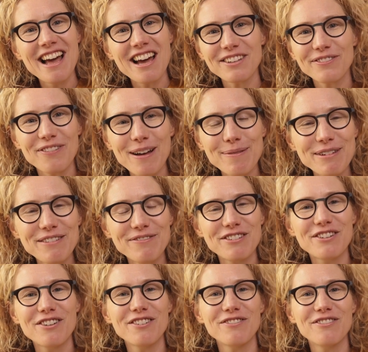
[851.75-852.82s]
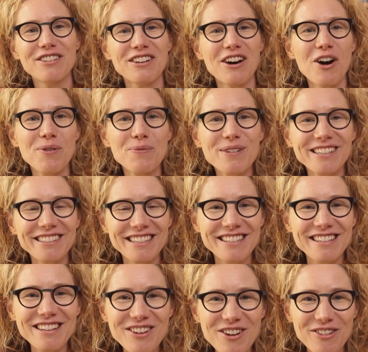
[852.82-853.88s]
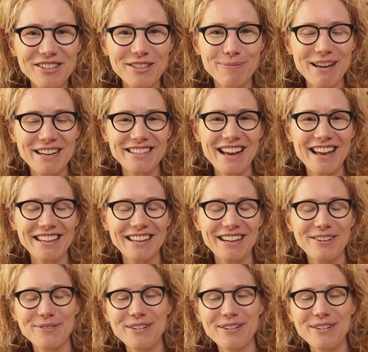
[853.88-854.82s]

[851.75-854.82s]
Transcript: As family photographers, our world is not spectacular.